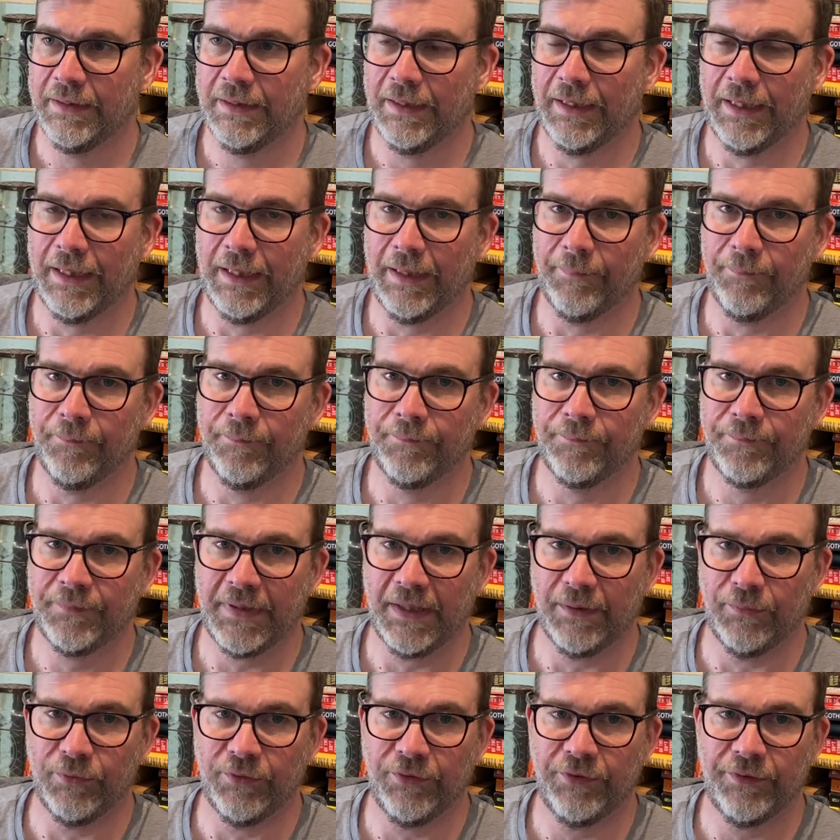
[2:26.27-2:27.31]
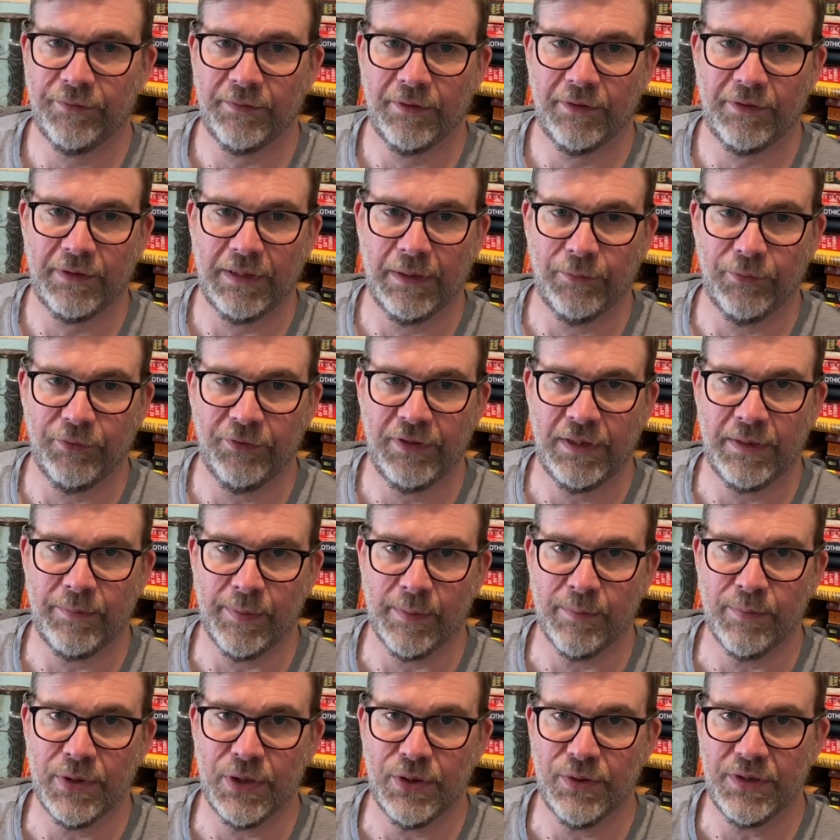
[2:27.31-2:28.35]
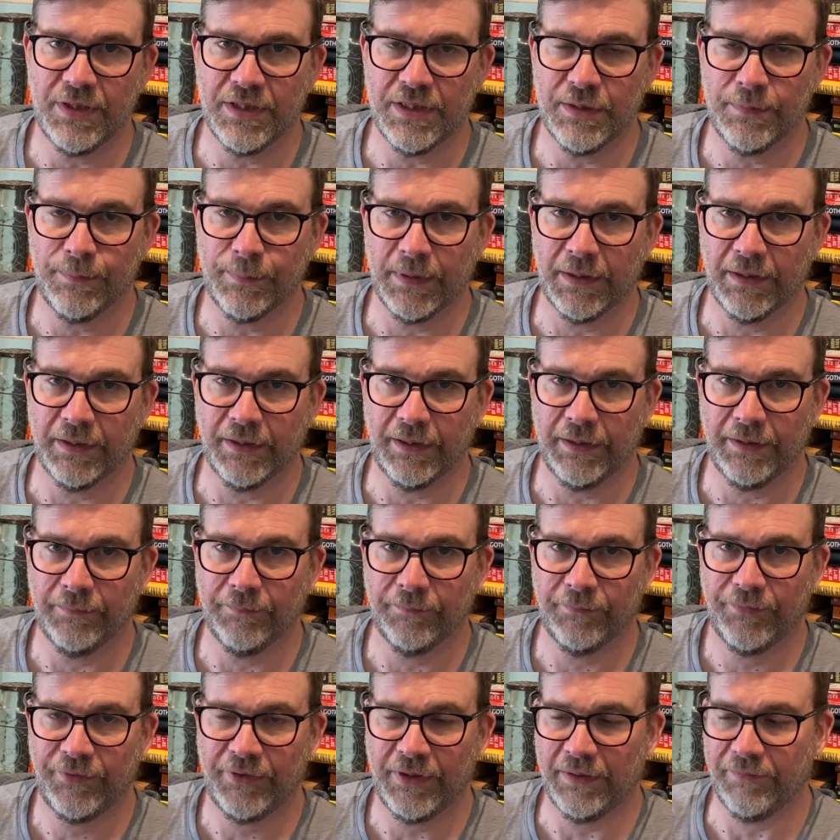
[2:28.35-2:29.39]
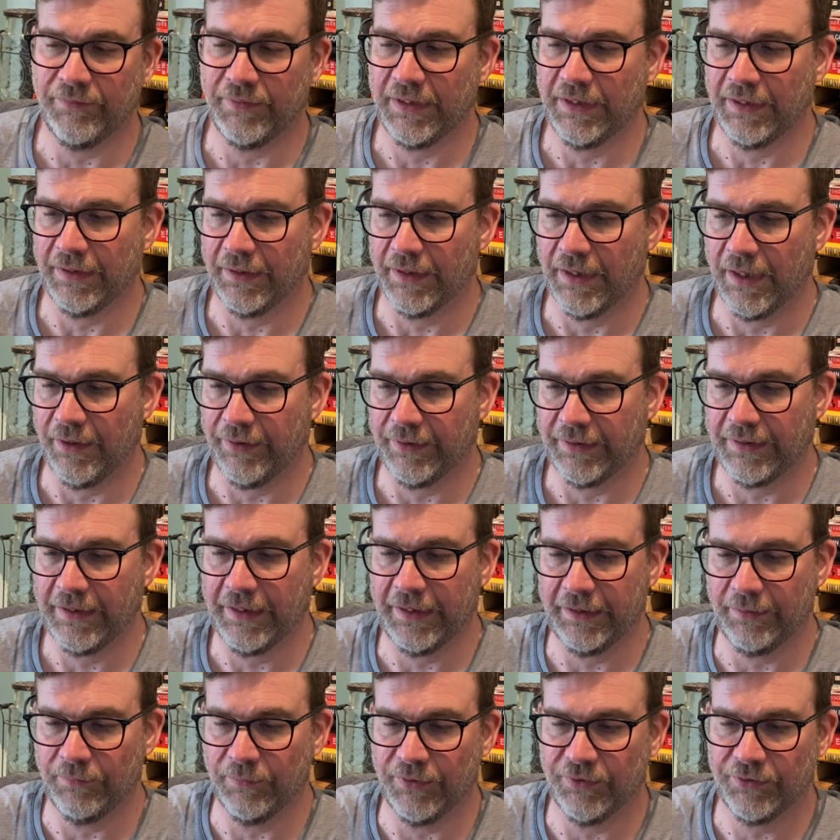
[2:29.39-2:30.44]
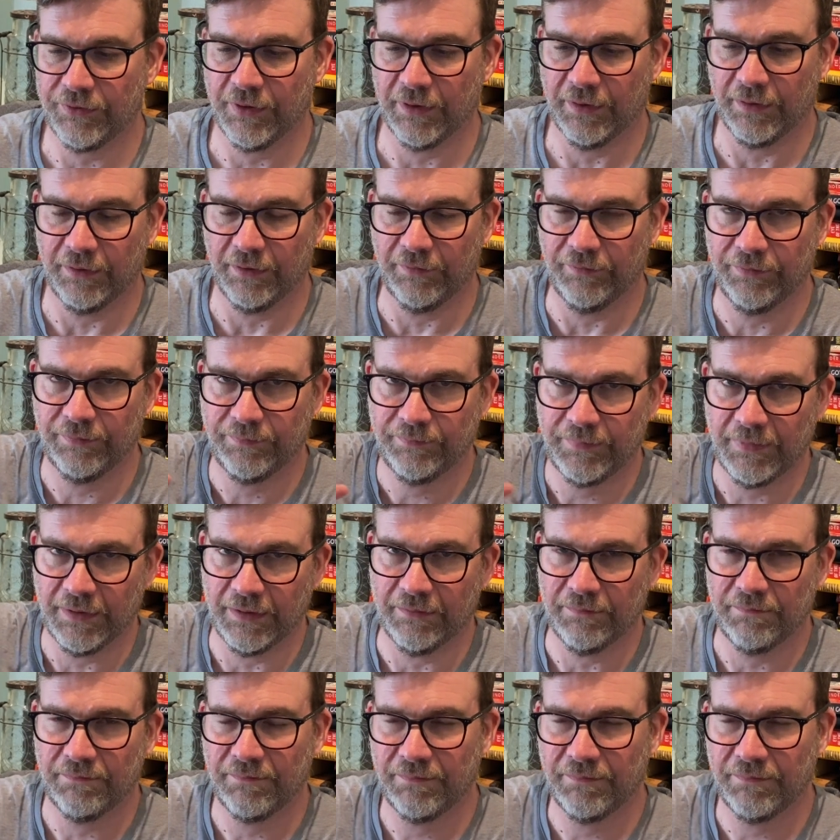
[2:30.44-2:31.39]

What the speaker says: There was Sleeping Beauties by Stephen King and Owen King, which kind of, you know,